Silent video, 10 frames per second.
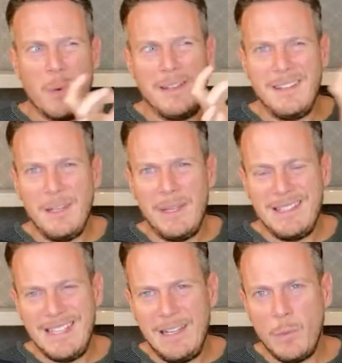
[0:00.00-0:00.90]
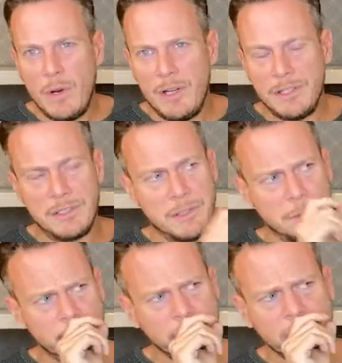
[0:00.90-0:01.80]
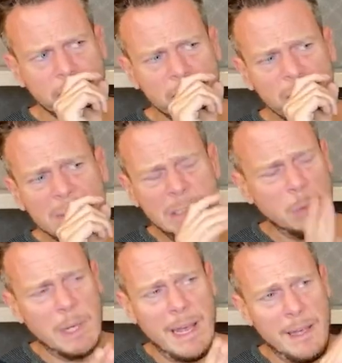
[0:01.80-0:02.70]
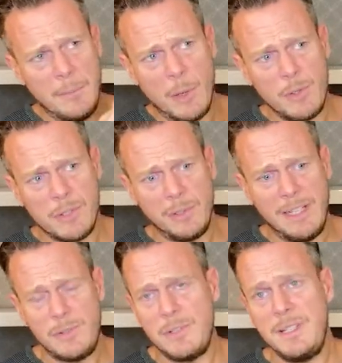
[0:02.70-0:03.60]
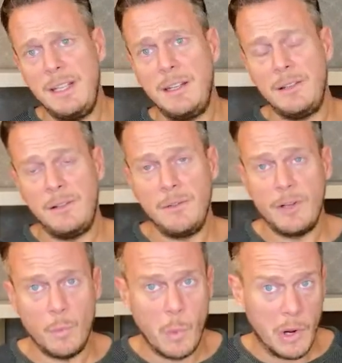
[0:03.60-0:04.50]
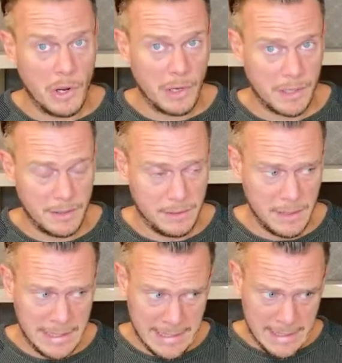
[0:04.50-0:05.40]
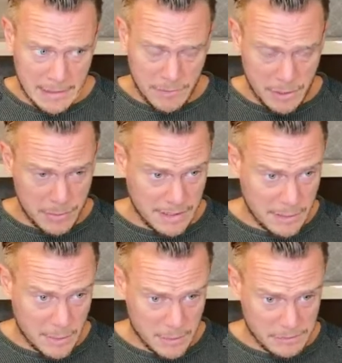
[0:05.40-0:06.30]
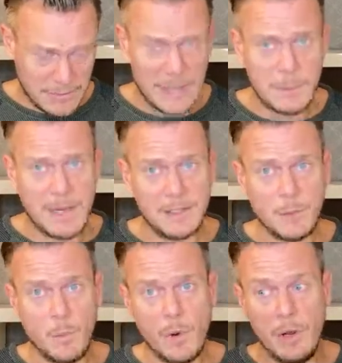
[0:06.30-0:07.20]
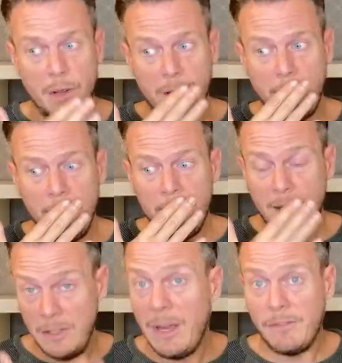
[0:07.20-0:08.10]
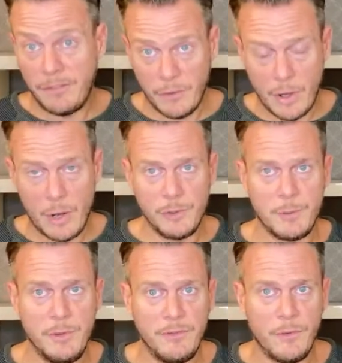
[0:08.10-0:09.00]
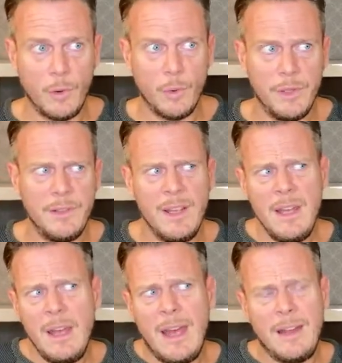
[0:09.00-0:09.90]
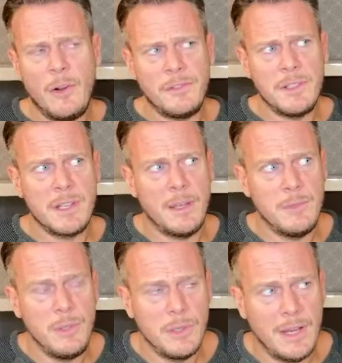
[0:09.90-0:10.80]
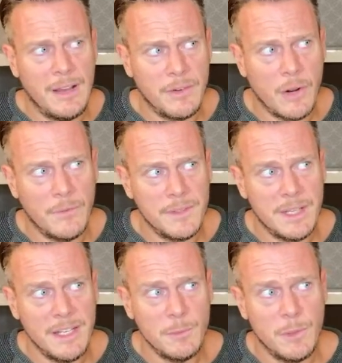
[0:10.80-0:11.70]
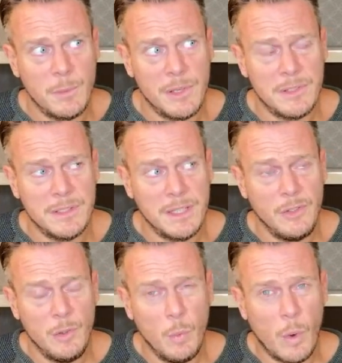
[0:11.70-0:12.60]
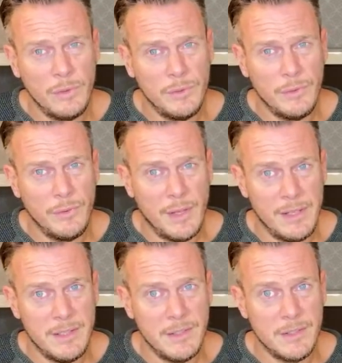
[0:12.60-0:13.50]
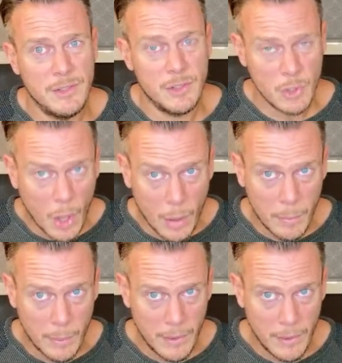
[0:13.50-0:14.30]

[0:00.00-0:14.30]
where DBT works, where emotional literacy can work and reducing the emotional flashbacks can work, then you have a foothold to move forward. And oftentimes you can have a conversation with a person and say, do you want this to stop?